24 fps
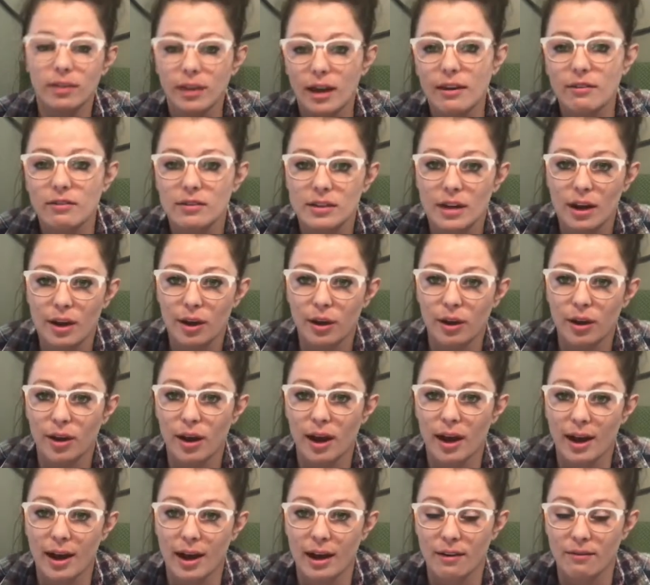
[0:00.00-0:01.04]
lifestyle,
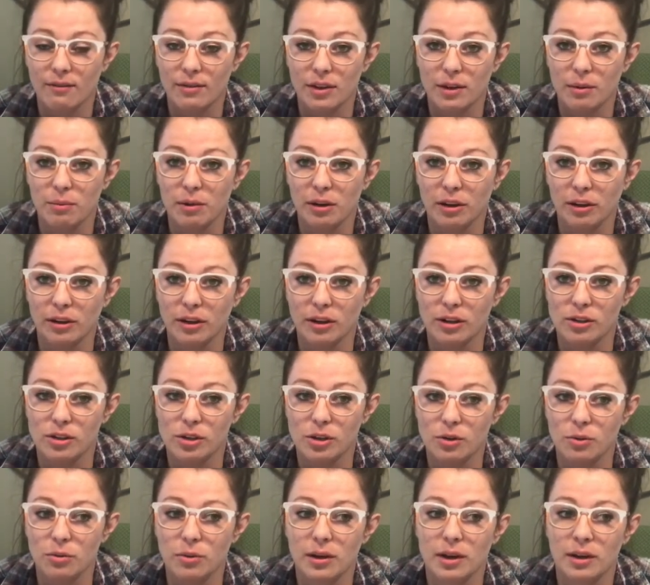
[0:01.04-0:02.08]
I have the ability
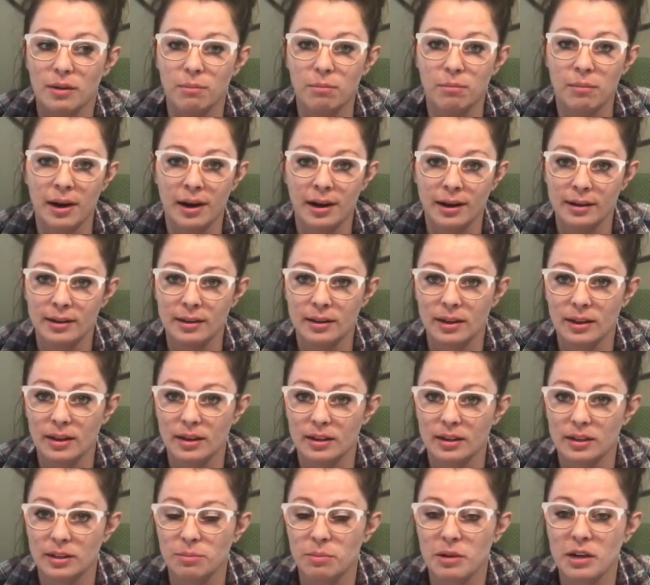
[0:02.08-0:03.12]
to combine
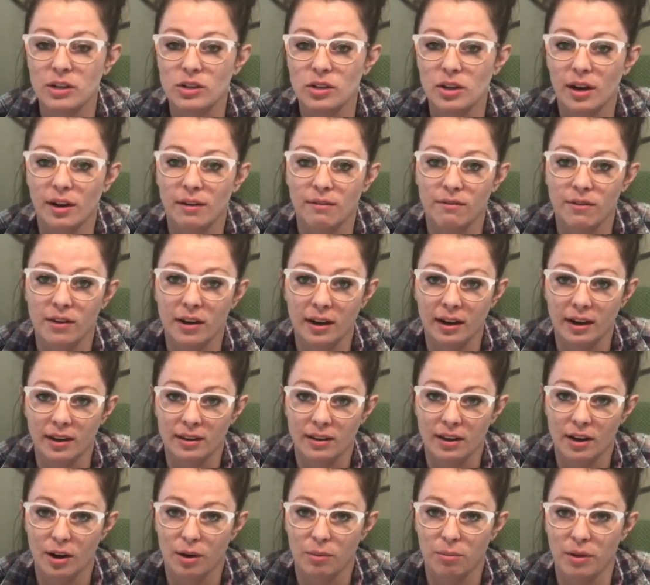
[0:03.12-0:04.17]
the speech and feeding
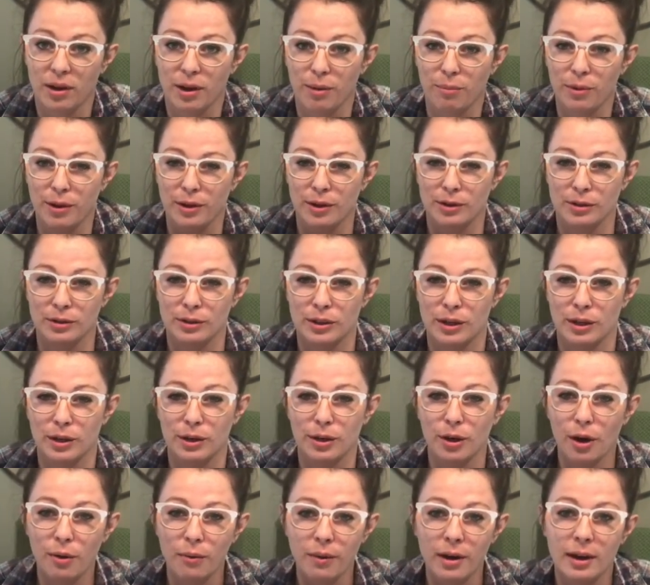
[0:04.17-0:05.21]
therapy because they
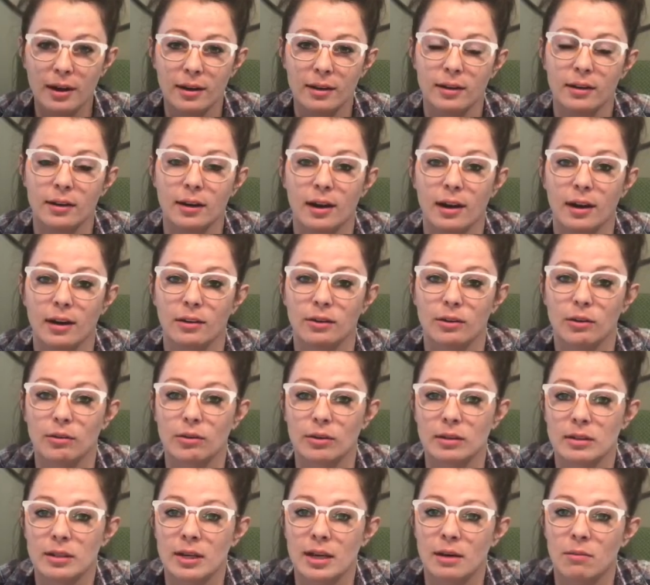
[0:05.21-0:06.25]
go hand in hand. They're
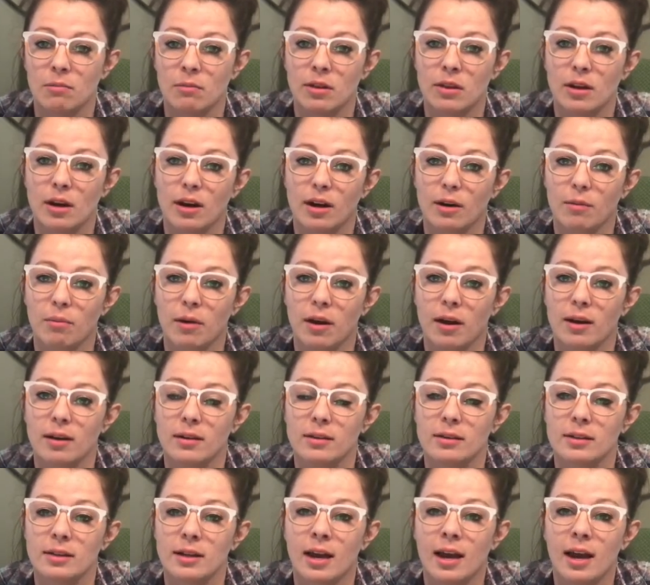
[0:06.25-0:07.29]
the same therapist,
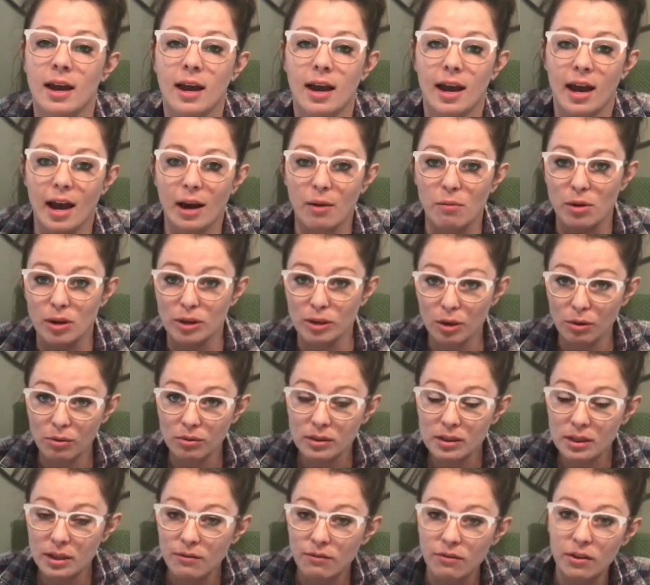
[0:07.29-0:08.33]
and we don't
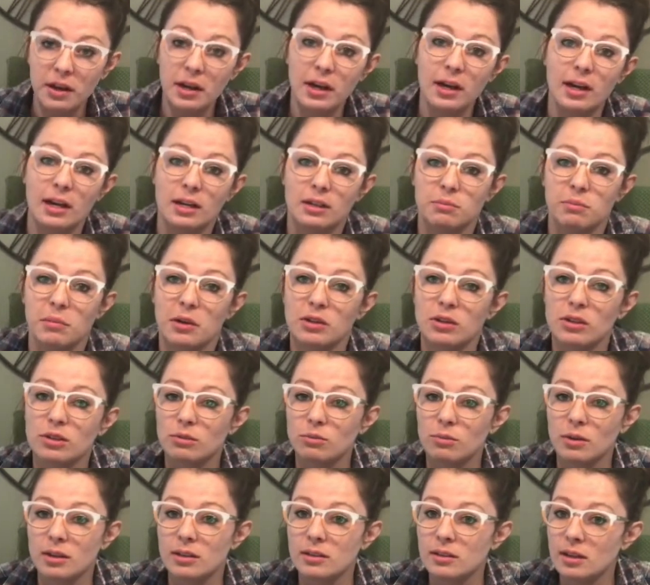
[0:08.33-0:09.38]
see feeding as much as
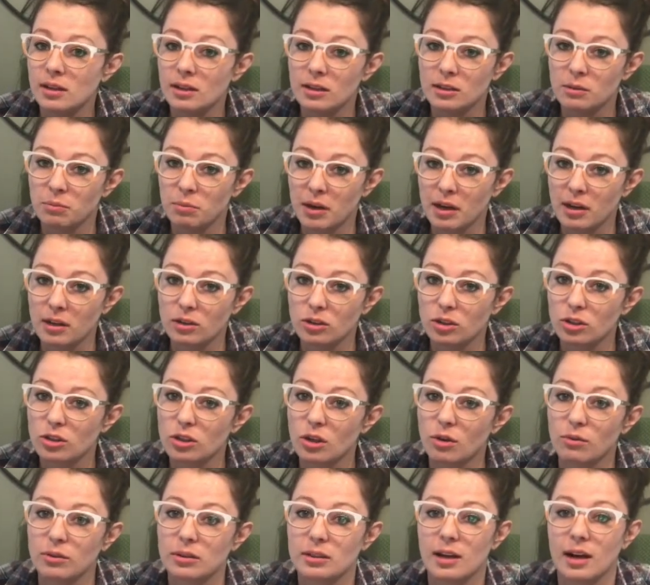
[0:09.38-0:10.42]
we see speech.
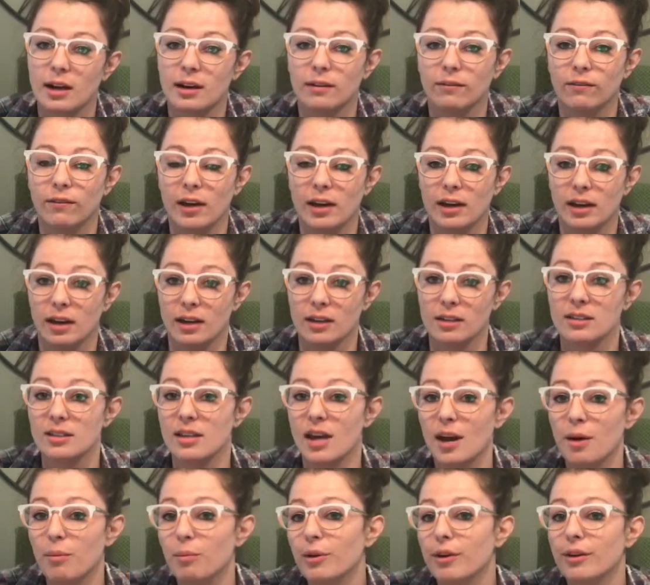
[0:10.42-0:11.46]
So it's kind of like a
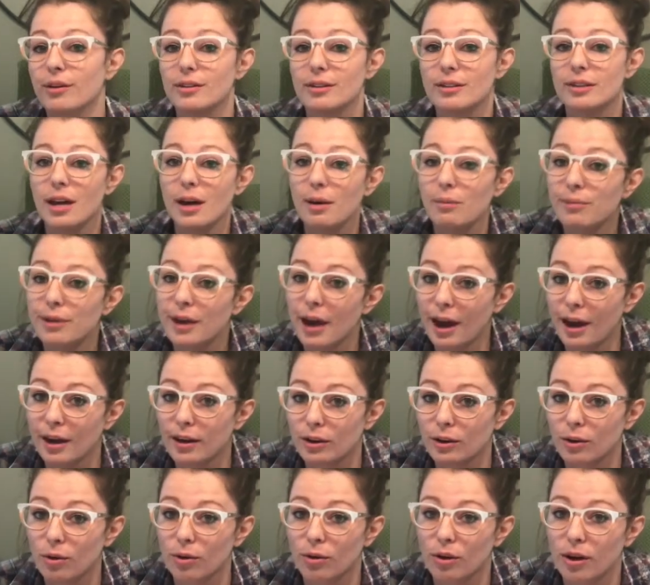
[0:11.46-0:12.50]

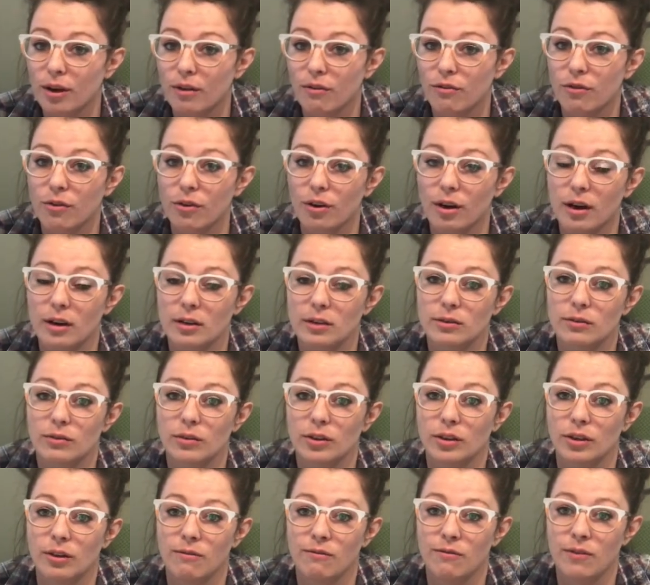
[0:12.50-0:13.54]
subcategory for us for
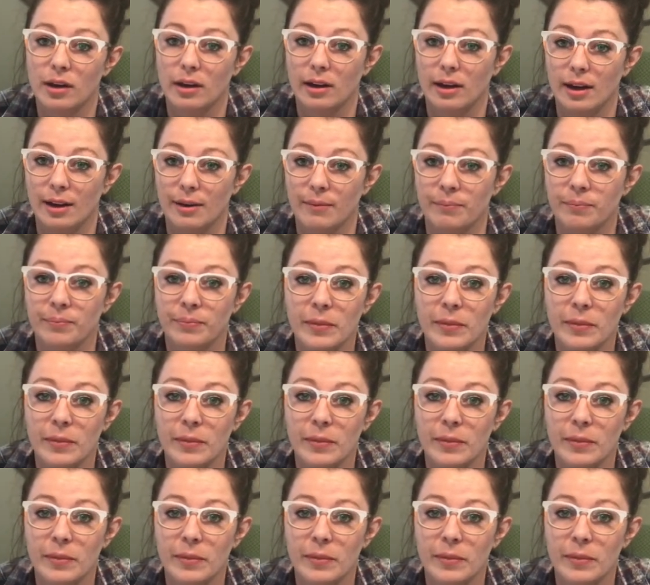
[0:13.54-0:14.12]
the feeding.